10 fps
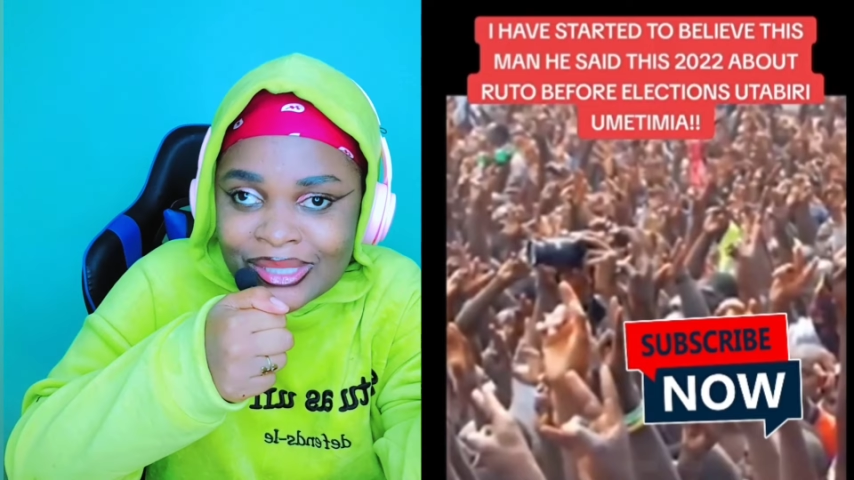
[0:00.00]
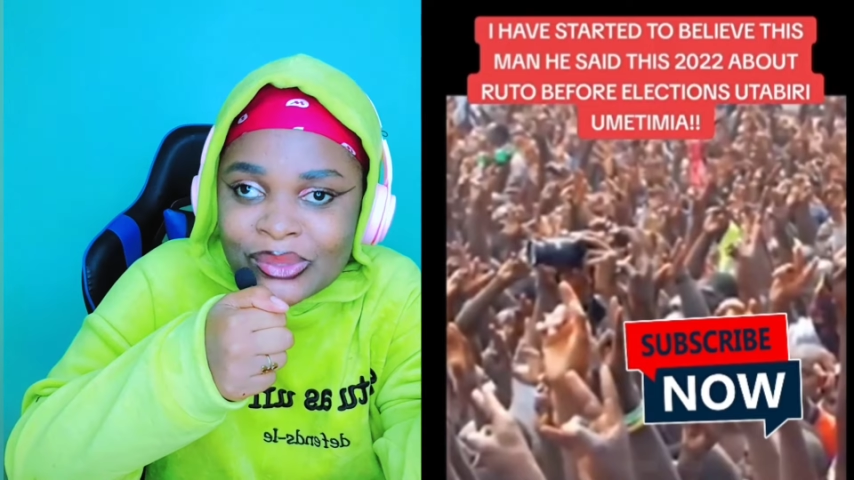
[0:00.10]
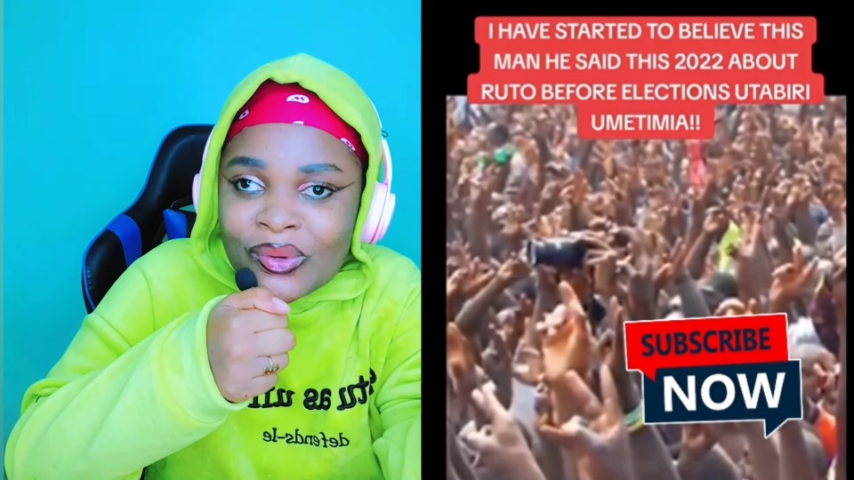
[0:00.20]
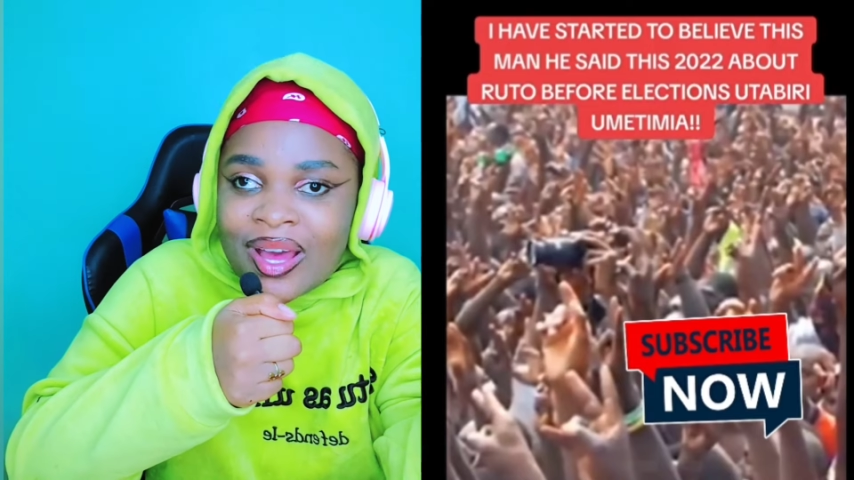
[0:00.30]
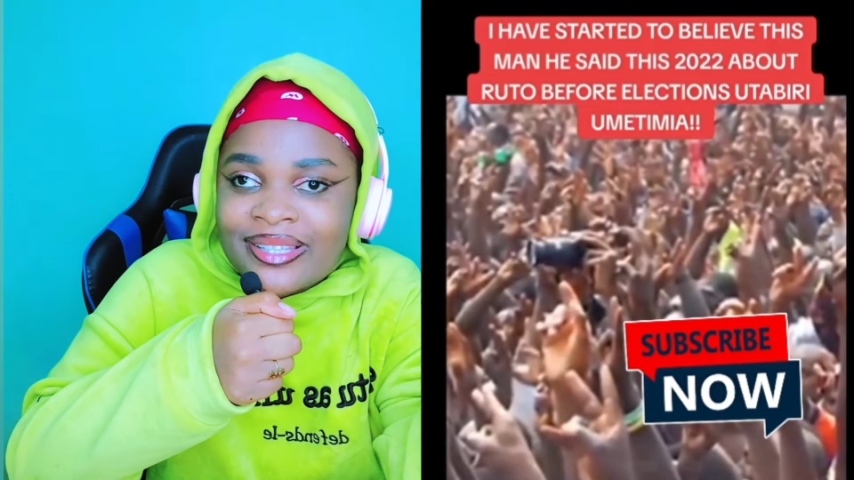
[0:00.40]

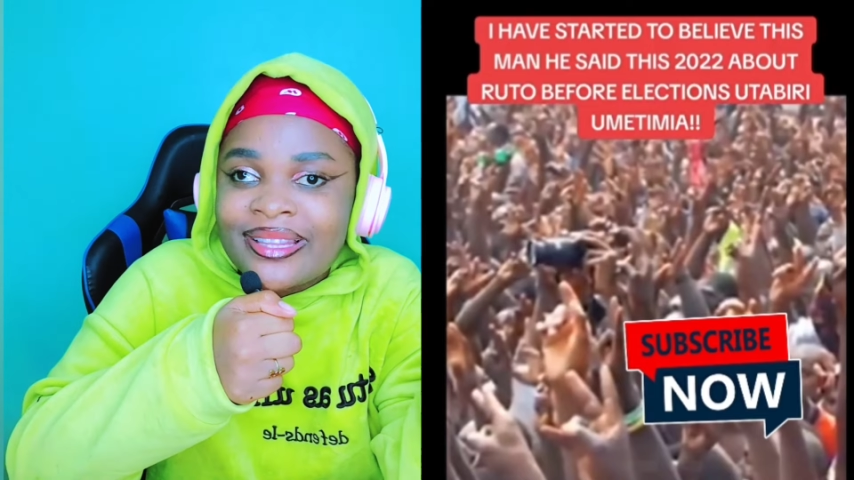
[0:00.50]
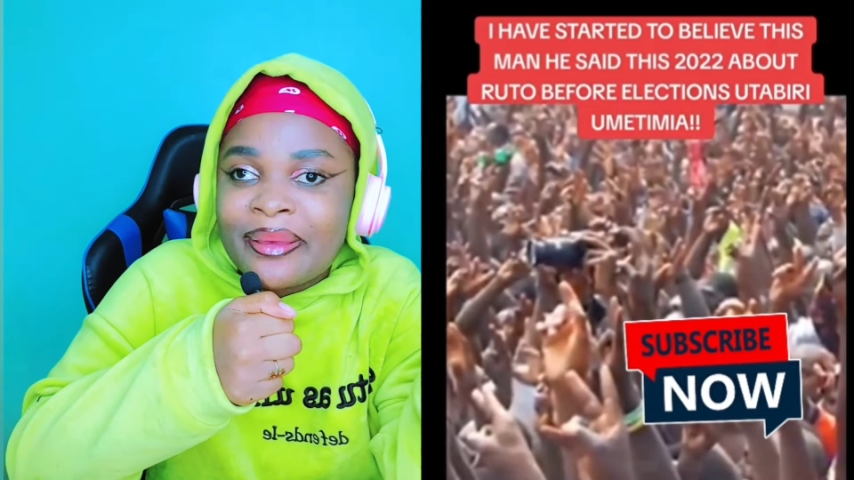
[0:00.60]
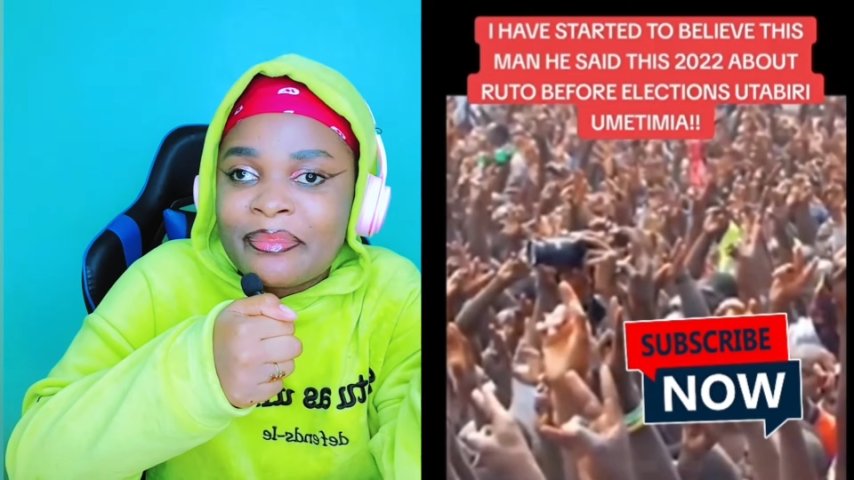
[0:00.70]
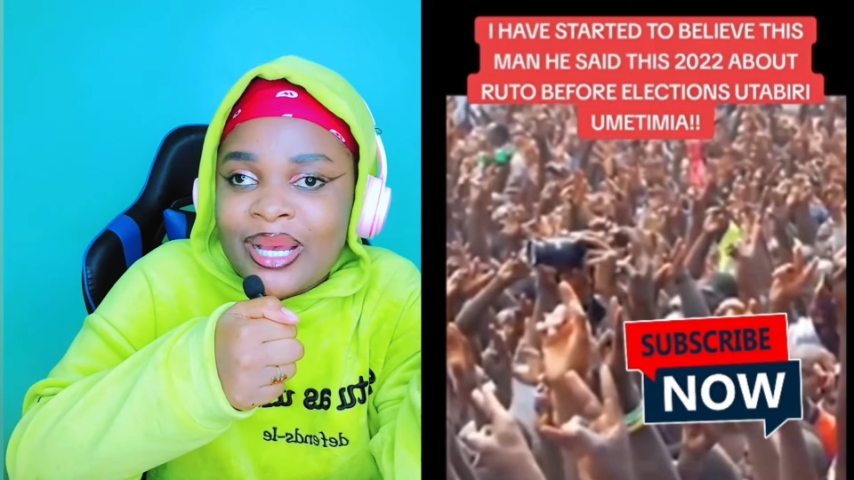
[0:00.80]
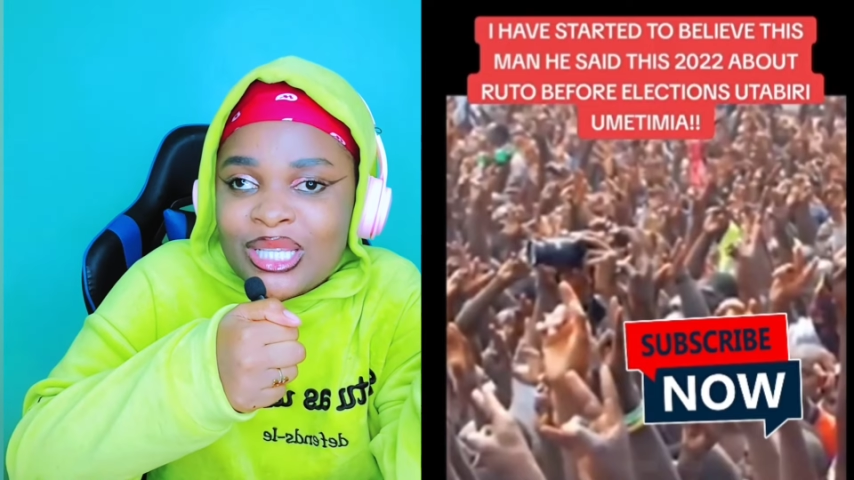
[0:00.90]
towards
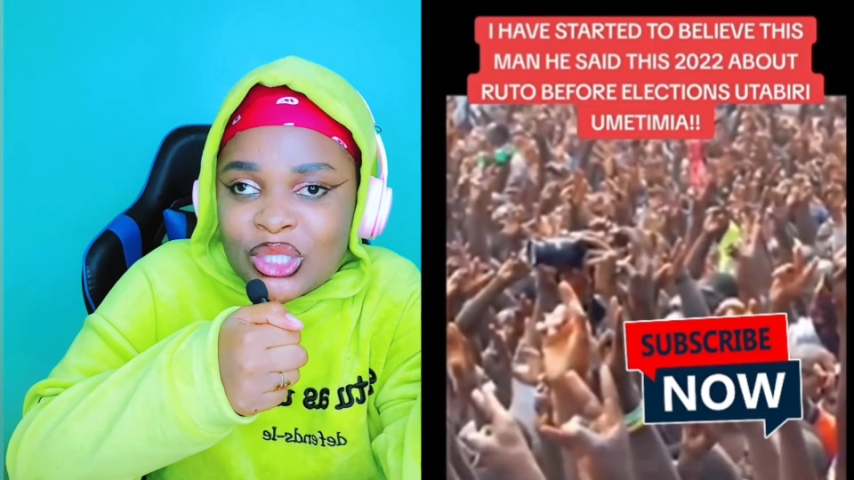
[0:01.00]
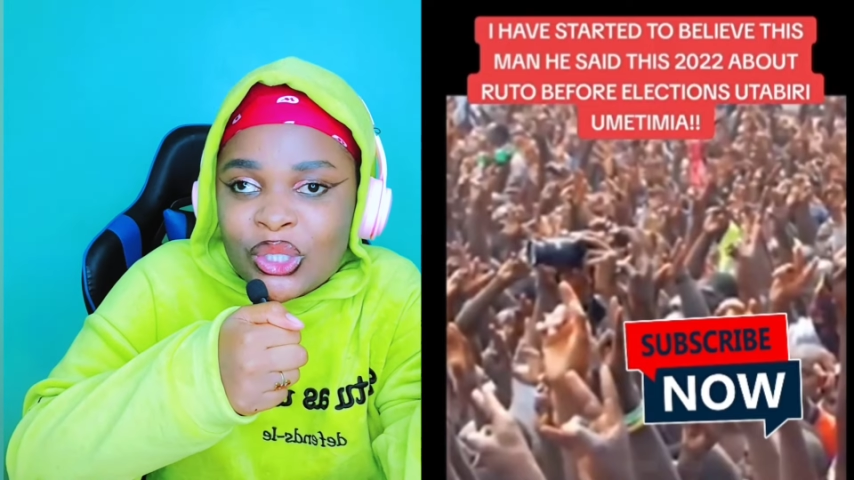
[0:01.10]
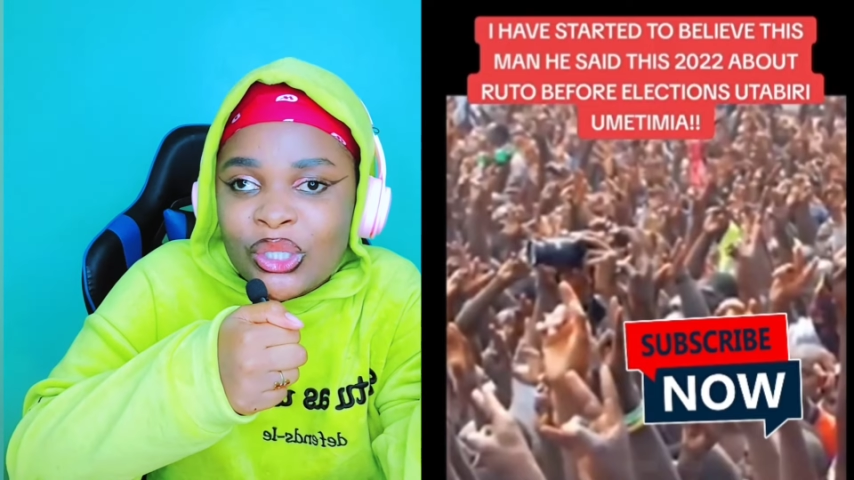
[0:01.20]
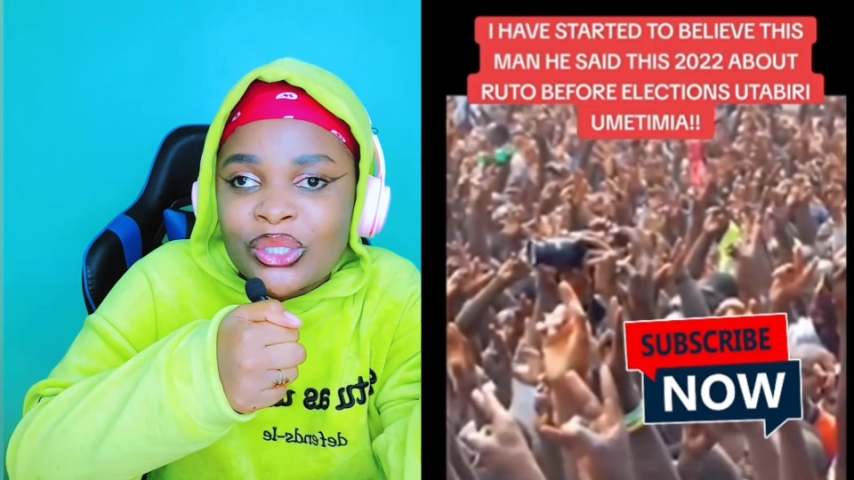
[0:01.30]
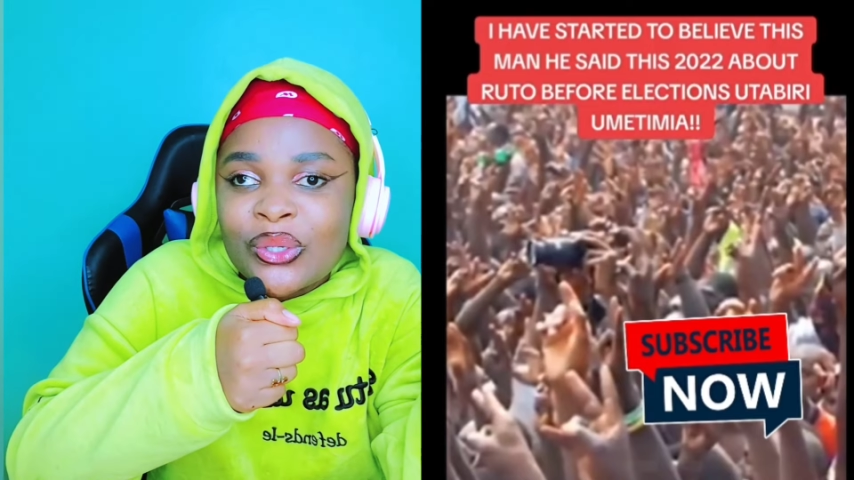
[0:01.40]
the
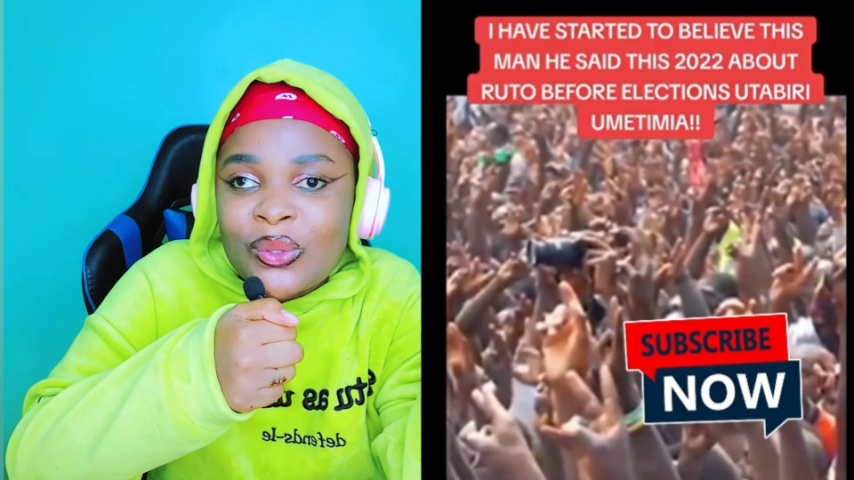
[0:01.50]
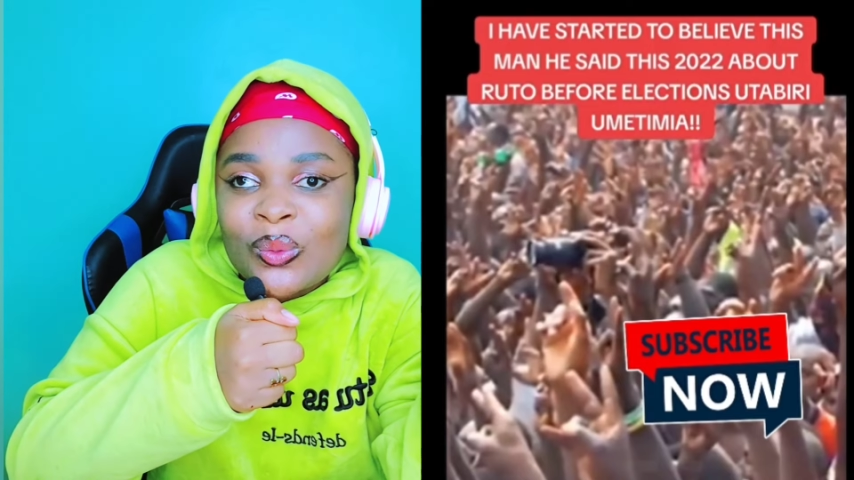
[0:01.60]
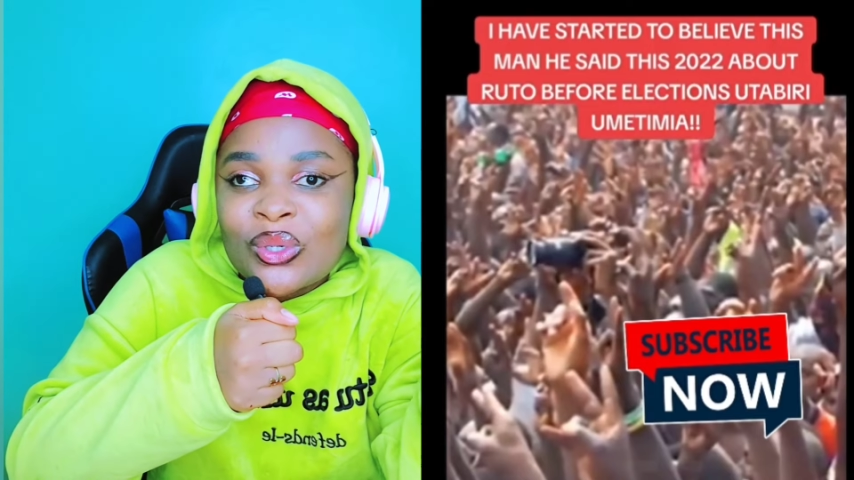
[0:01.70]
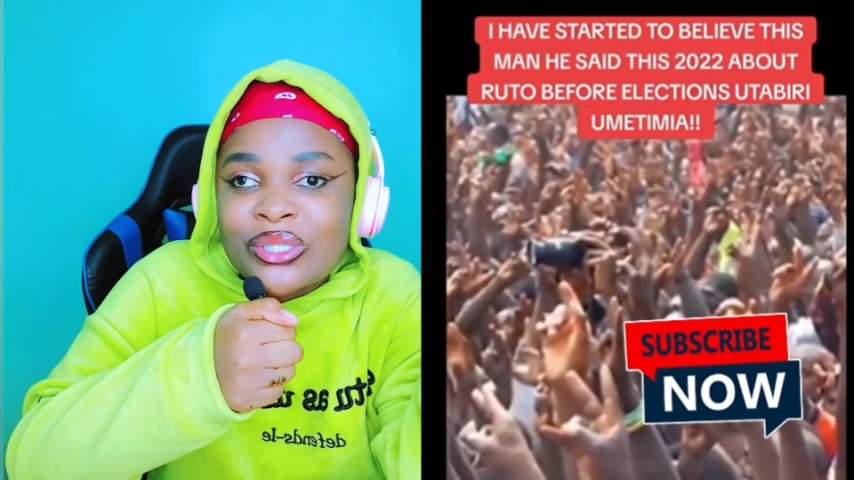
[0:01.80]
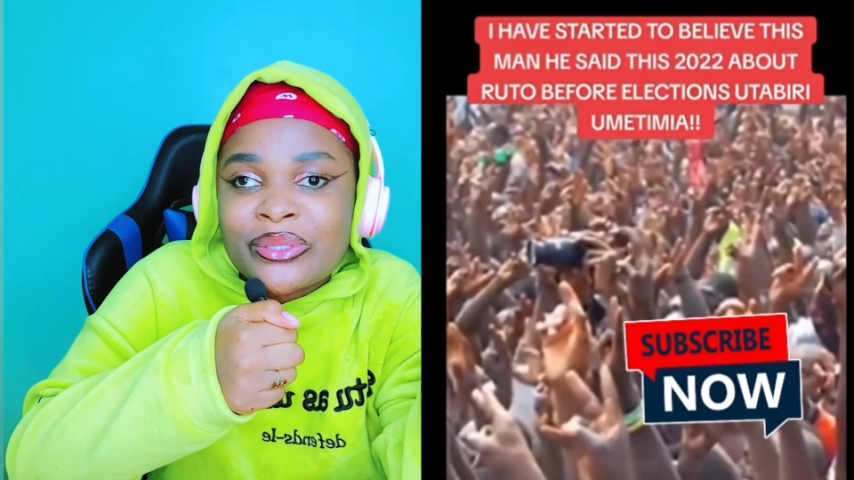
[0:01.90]
person who was